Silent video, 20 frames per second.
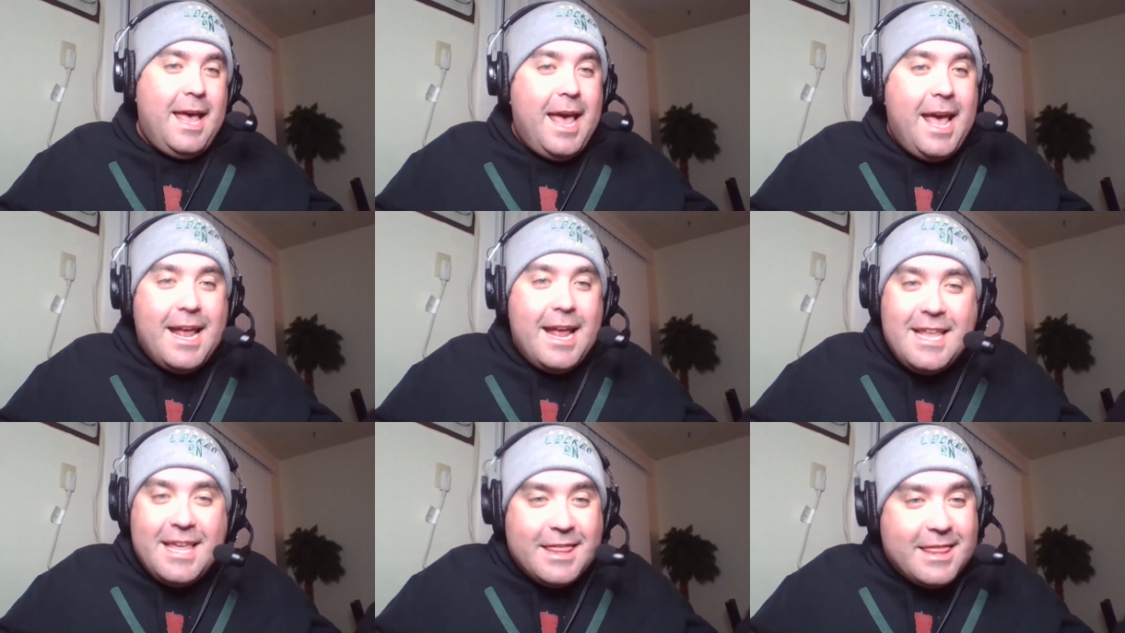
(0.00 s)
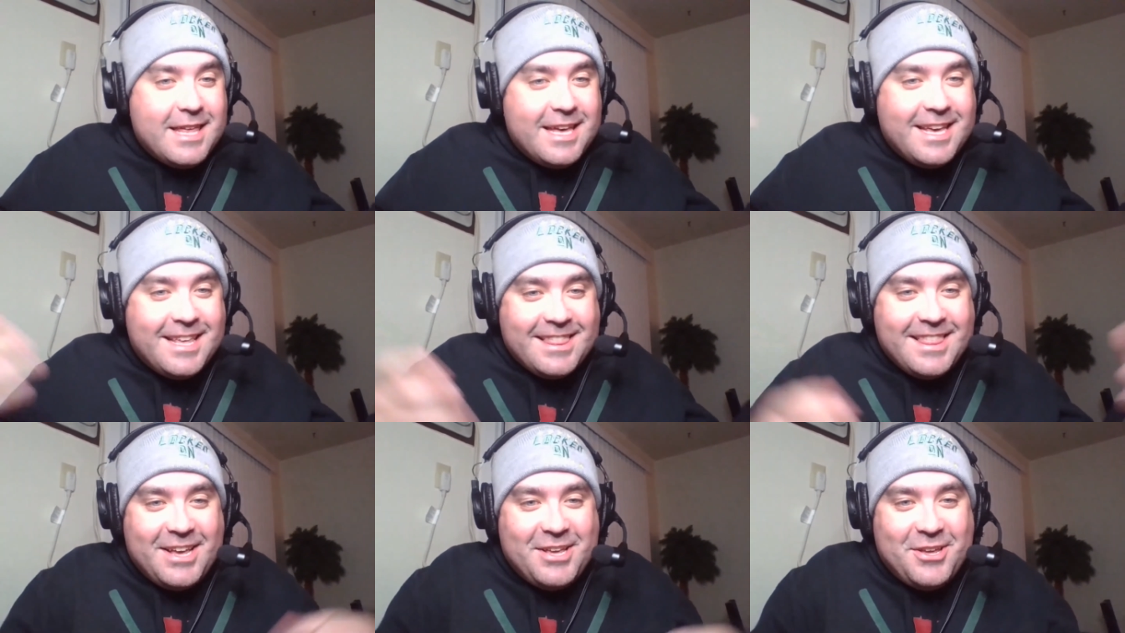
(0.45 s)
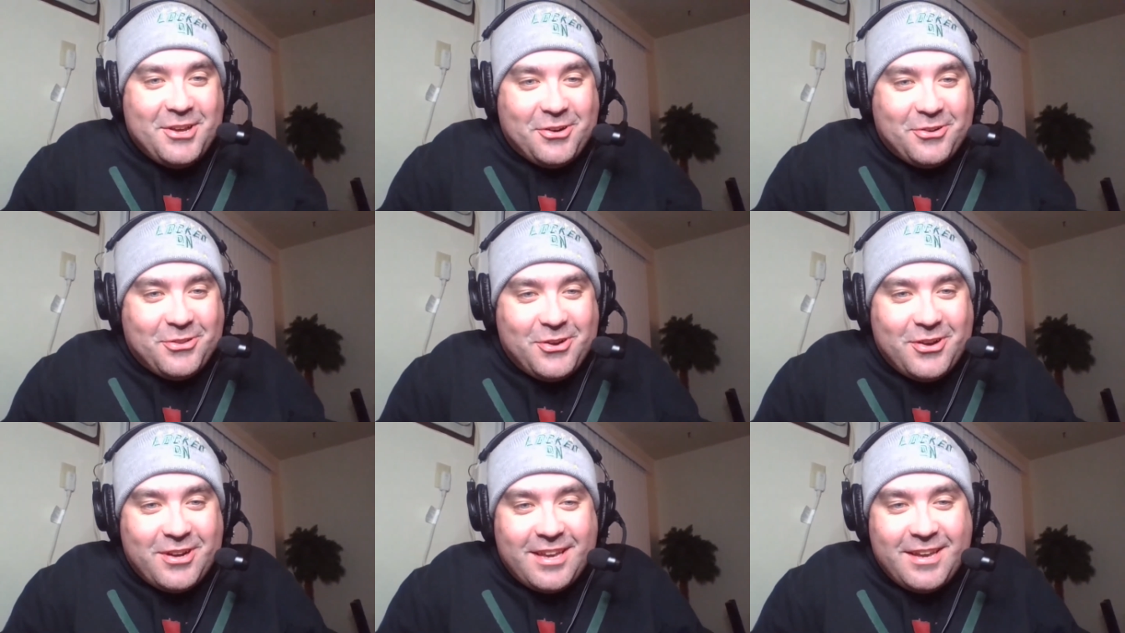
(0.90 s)
Anything that
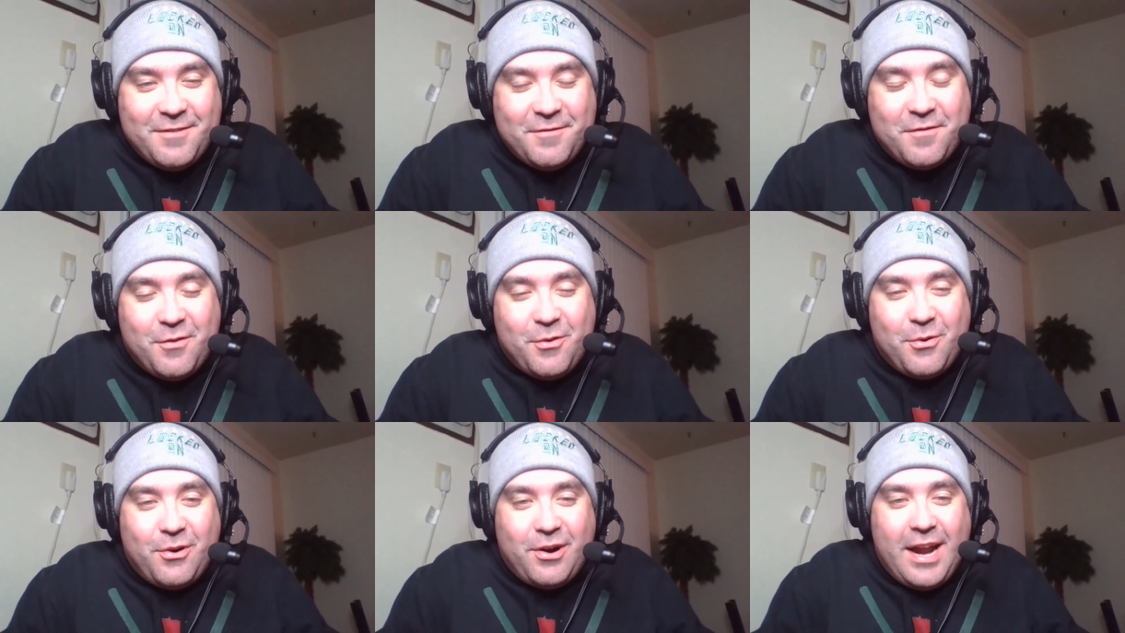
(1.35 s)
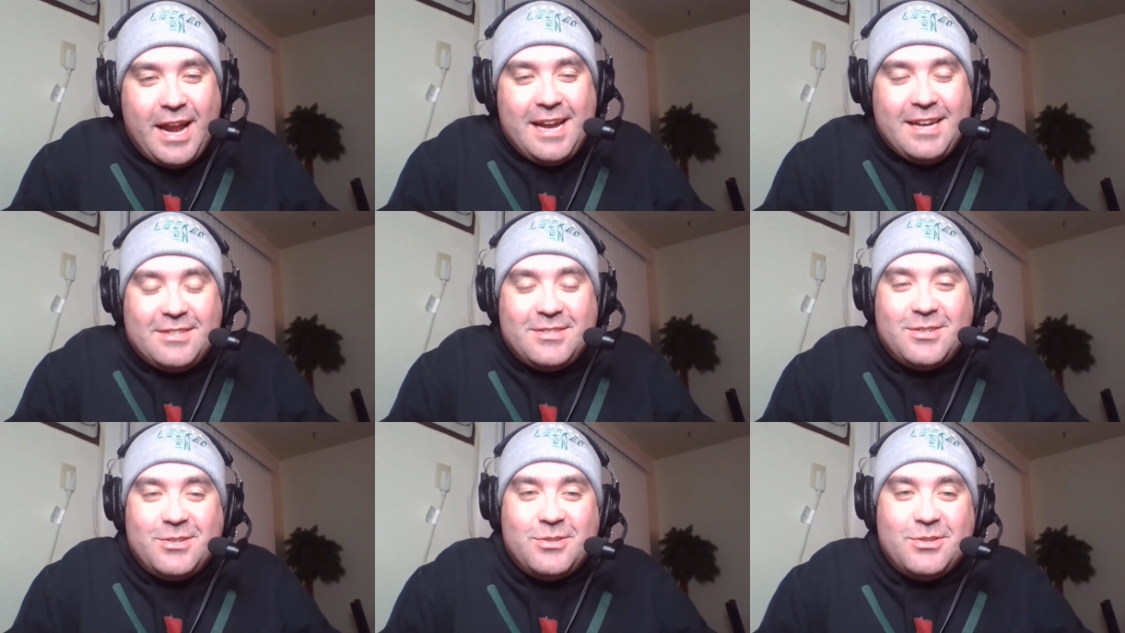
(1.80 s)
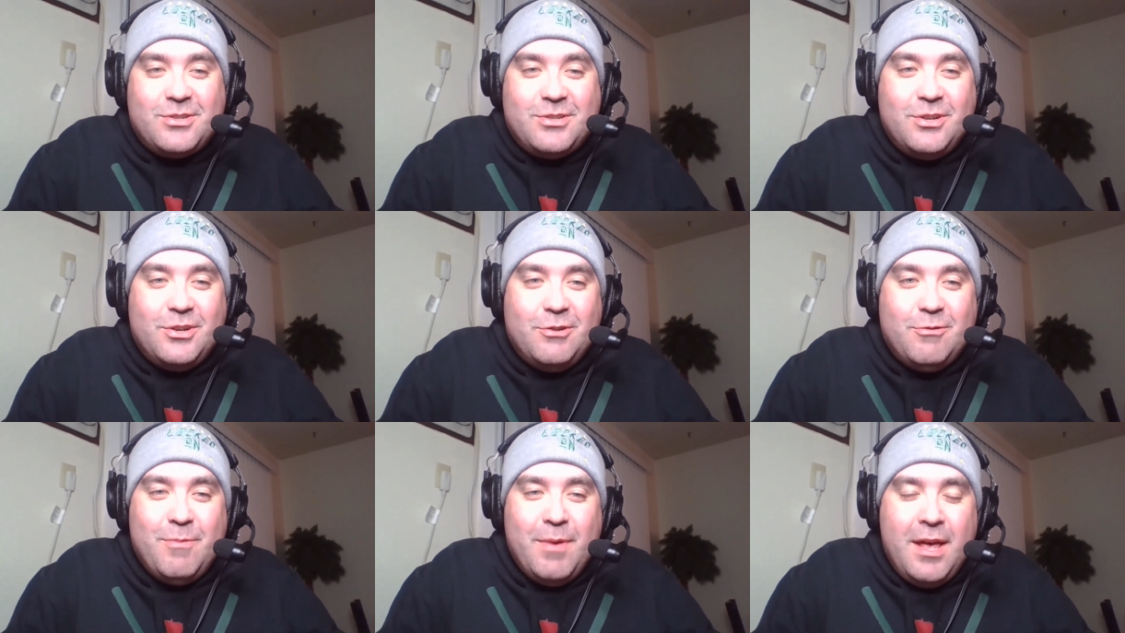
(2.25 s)
you're looking for answers
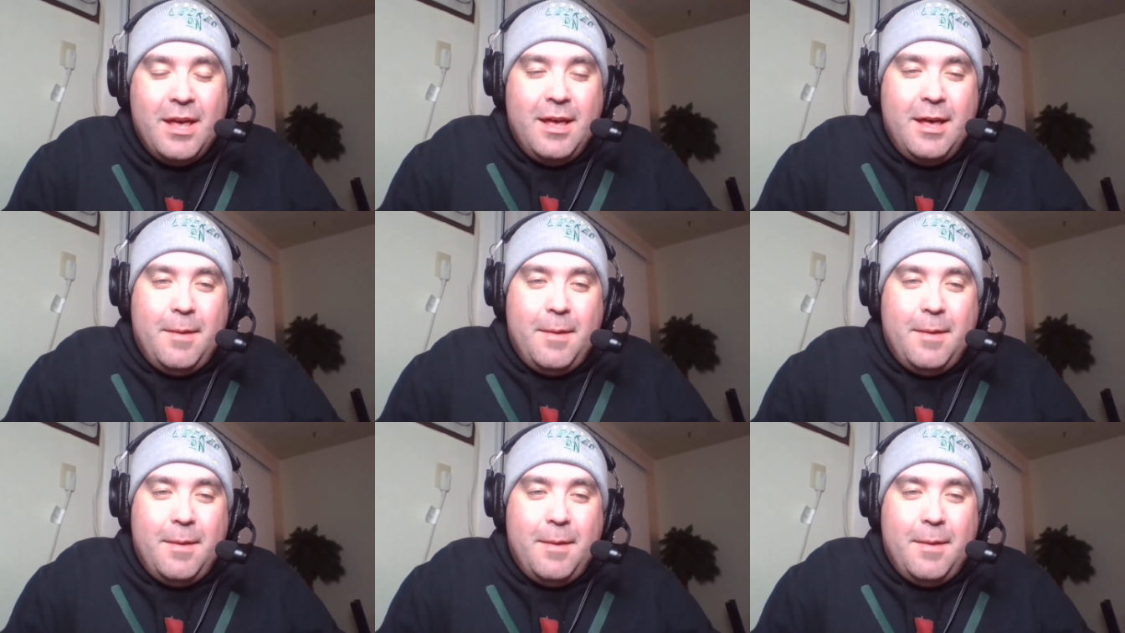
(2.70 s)
to,